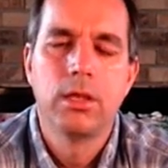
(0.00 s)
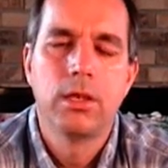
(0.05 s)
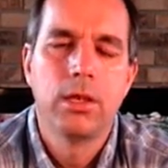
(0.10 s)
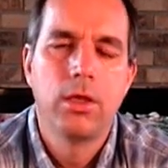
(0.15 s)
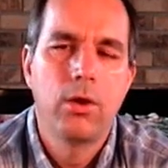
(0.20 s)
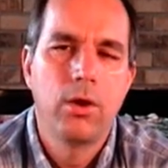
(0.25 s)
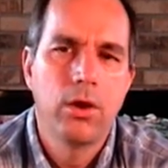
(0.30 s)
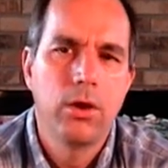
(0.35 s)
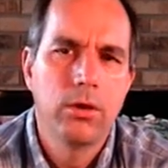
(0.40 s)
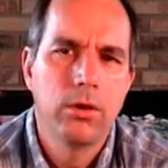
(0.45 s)

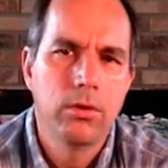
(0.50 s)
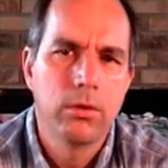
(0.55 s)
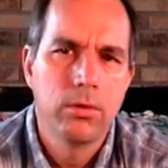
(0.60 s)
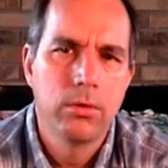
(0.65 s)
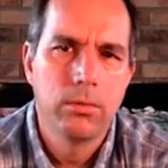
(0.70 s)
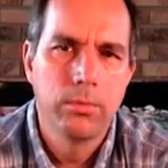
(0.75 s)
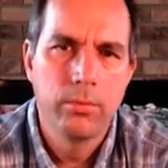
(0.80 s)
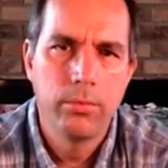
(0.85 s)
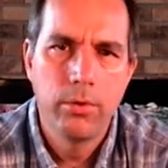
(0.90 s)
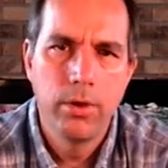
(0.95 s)
Now, our
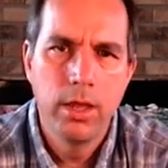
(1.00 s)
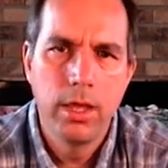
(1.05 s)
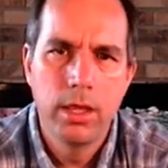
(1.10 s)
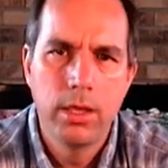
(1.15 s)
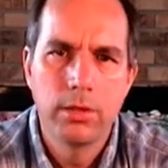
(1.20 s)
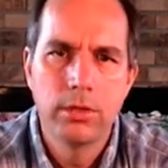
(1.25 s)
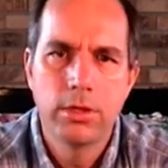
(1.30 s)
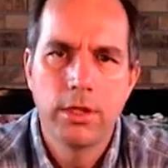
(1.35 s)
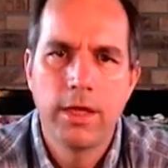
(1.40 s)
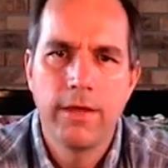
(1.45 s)

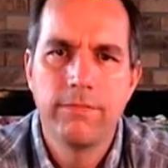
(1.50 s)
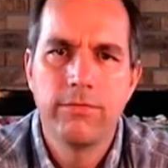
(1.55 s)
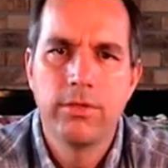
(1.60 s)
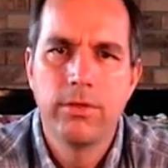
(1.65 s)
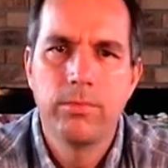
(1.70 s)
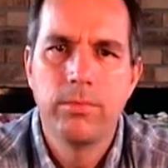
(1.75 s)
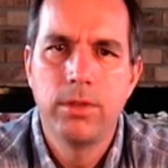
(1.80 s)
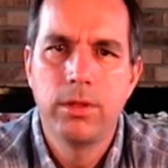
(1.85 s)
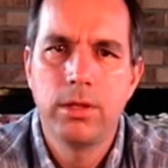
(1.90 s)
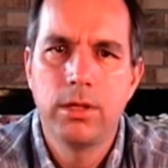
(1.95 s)
brains have the
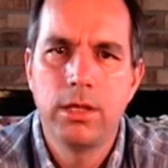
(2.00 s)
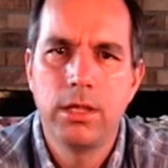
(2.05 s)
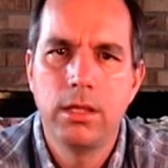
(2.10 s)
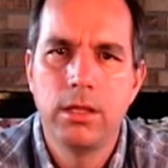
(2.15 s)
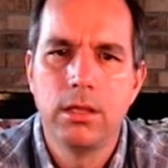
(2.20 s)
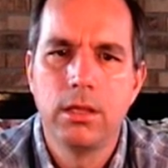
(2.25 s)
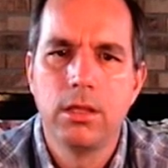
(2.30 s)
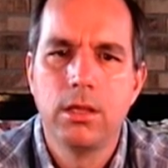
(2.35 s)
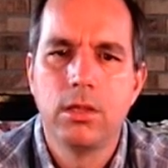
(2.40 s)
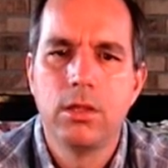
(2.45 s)
ability
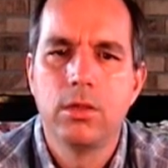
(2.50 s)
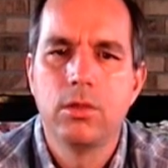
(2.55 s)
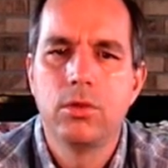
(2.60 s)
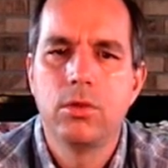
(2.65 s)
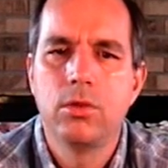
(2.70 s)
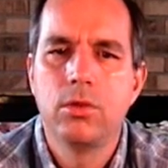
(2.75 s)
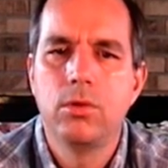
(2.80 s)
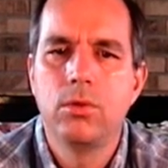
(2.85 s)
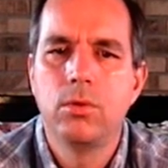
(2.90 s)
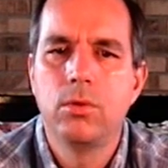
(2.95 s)

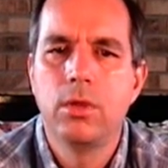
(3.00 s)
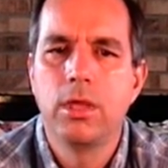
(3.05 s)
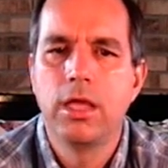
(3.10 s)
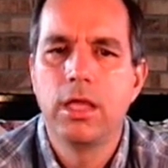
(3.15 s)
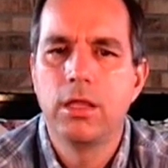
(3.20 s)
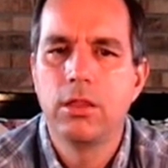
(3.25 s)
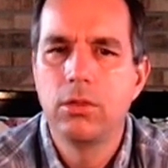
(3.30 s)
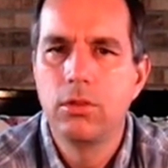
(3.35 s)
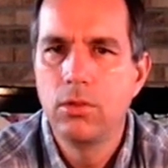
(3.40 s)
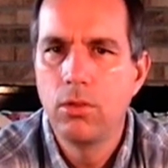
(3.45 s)
to
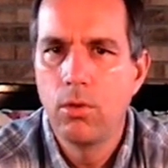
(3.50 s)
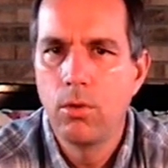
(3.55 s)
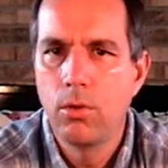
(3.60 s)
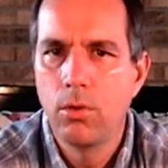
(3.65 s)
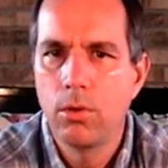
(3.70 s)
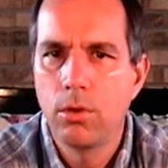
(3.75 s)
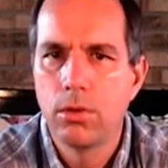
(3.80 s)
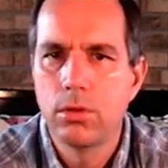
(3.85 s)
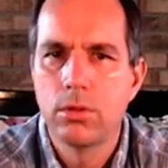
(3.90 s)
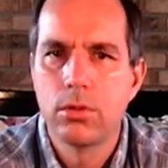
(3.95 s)

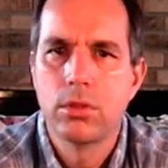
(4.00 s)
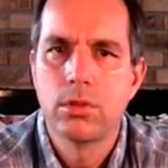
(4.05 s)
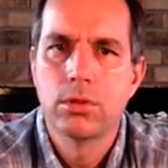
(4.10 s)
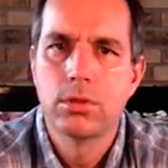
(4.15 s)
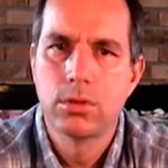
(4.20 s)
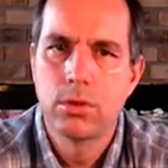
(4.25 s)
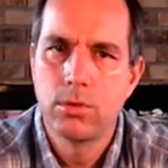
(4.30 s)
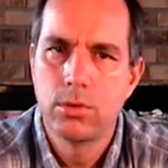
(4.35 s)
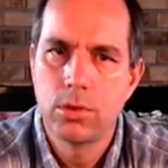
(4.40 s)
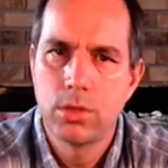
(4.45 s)
ignore
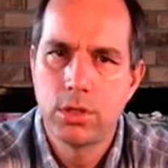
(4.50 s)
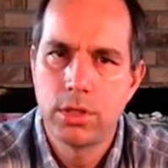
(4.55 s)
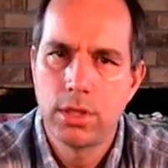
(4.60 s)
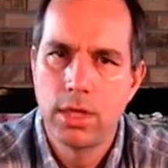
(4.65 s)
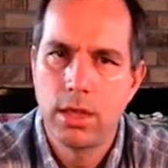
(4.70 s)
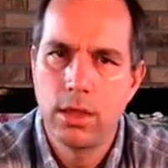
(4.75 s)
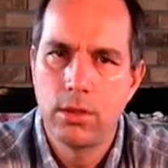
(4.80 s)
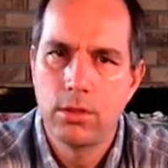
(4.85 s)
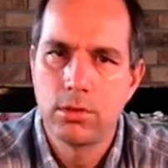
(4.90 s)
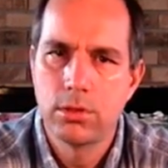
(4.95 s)
certain
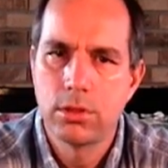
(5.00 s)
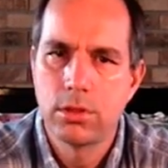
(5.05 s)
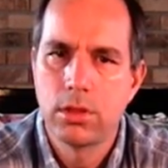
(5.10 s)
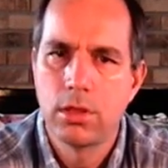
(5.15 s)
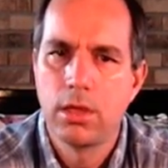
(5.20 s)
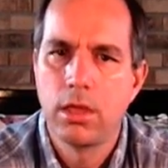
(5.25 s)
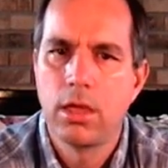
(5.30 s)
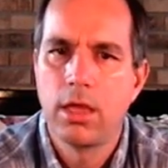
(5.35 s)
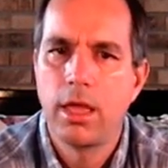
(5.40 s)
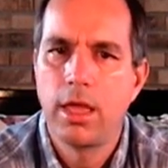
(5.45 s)
sounds
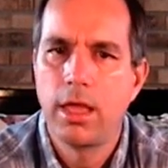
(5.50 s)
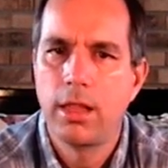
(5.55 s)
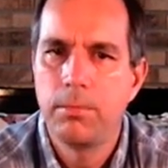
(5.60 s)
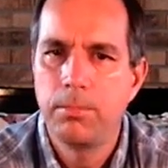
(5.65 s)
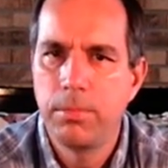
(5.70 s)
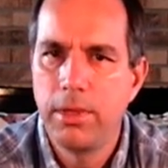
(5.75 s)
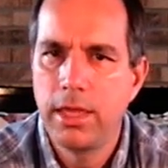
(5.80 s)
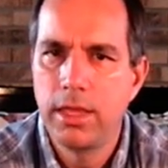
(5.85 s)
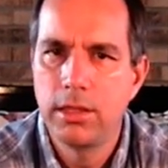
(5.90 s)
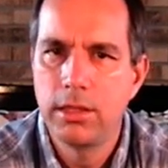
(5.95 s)

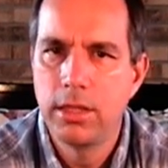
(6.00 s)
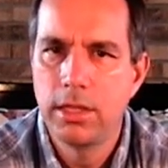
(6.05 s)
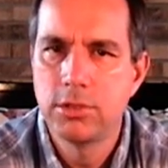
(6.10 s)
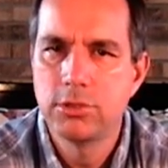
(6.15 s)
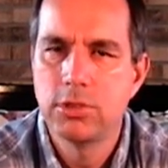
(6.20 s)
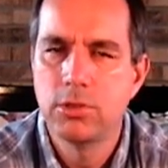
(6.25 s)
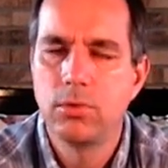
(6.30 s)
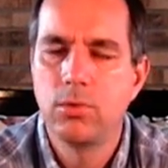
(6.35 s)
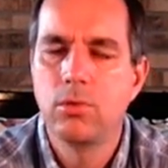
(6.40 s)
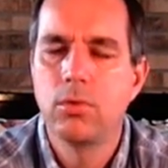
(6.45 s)
and pay
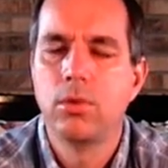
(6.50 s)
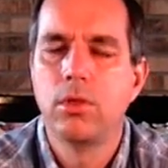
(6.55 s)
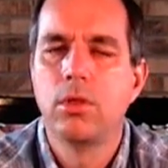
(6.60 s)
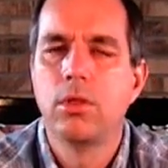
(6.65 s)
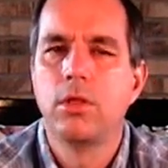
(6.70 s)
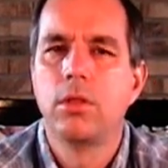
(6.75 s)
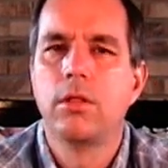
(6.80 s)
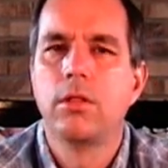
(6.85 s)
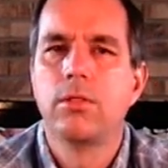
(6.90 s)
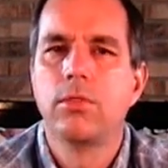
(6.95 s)
attention.
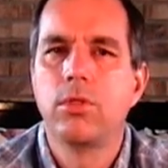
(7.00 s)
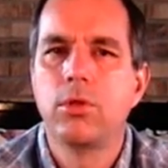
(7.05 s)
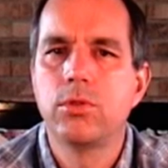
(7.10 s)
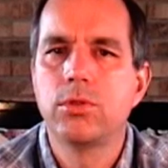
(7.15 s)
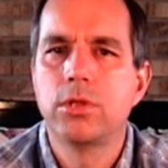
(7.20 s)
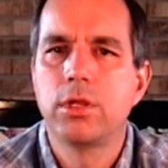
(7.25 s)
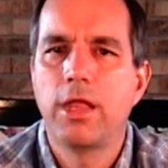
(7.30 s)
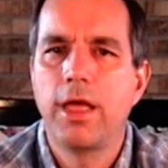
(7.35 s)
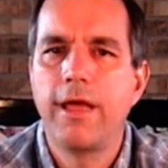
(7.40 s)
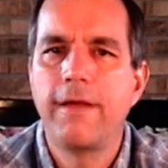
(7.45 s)

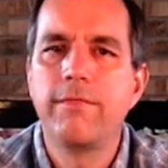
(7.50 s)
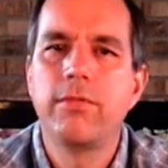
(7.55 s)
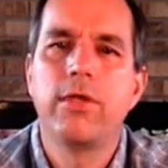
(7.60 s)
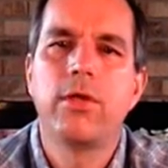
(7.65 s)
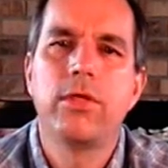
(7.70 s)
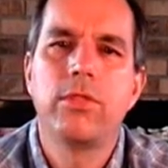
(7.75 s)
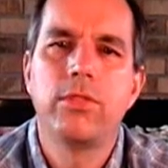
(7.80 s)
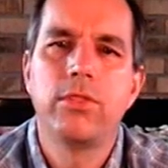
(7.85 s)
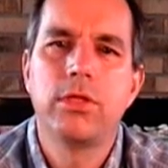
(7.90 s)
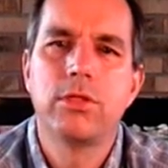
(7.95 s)
Those that have
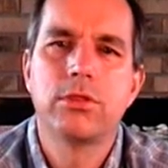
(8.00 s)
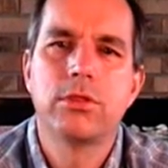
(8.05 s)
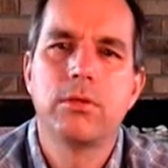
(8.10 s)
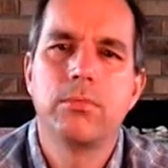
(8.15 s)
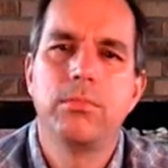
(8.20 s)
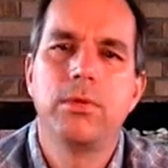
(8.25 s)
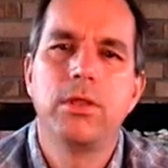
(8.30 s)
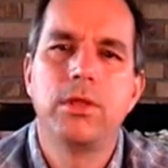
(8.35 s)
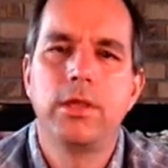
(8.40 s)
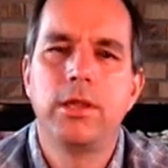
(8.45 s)
this
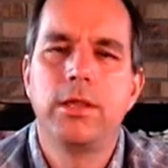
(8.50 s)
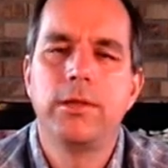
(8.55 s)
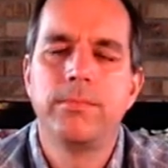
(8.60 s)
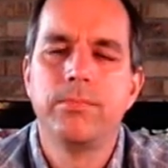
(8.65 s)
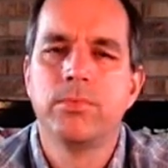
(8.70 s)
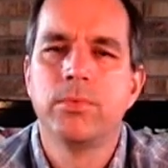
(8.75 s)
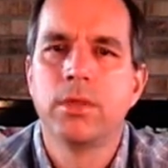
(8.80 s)
ability